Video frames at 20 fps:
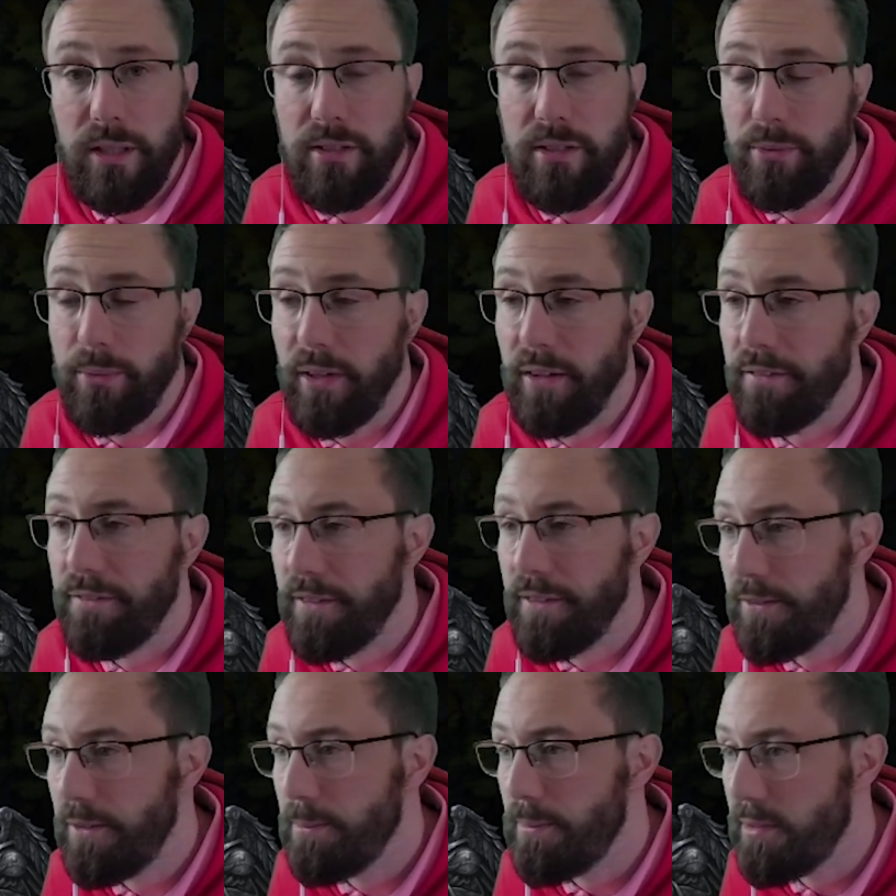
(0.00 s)
So we get
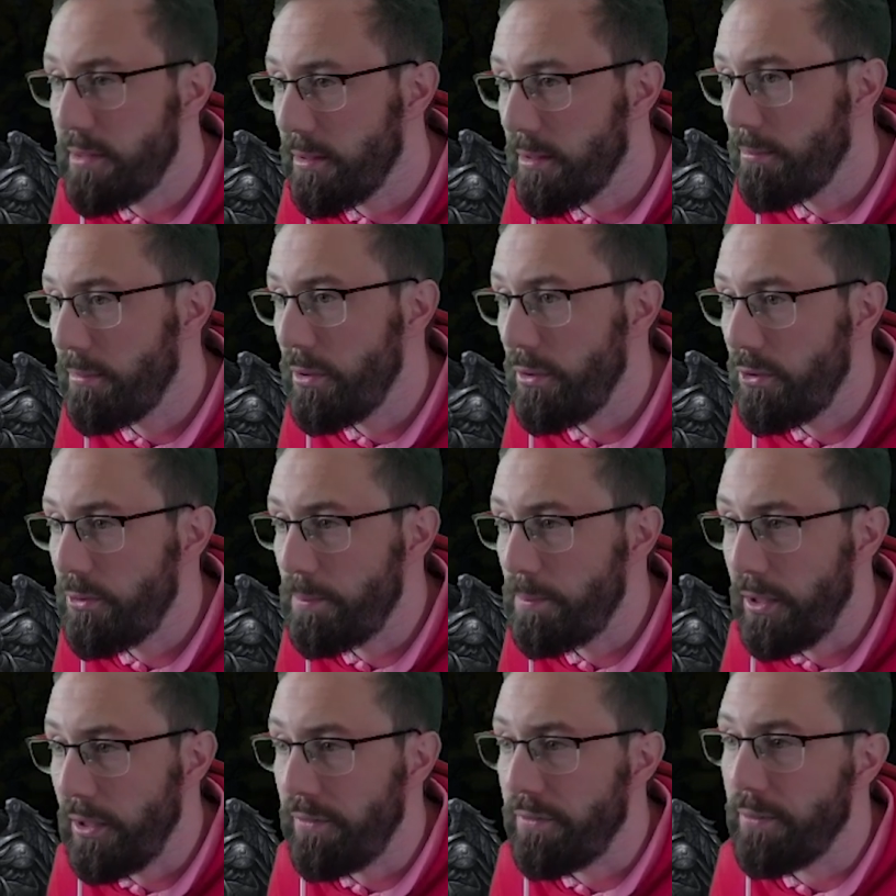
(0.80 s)
50% move
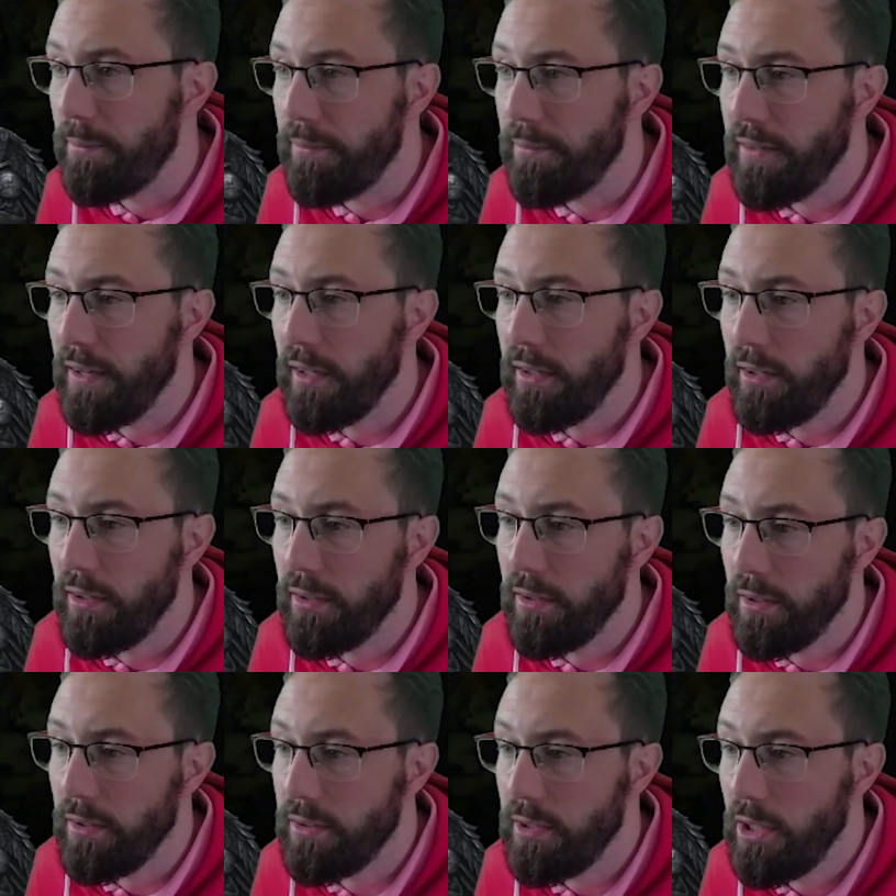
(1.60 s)
speed from
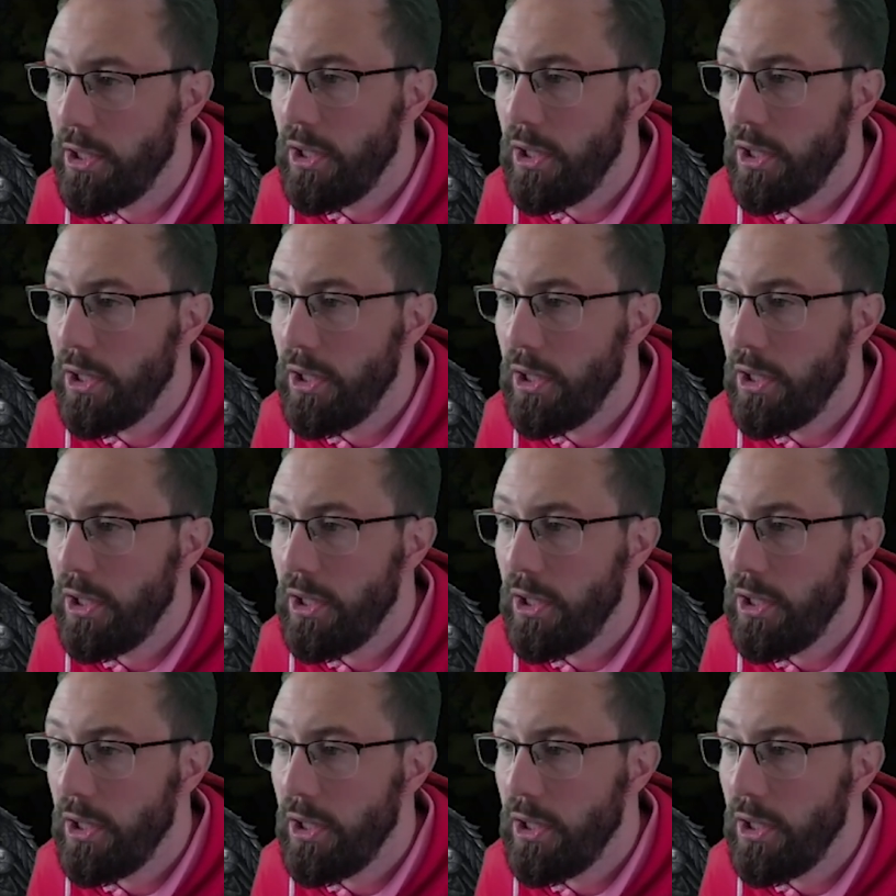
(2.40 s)
Vanguard.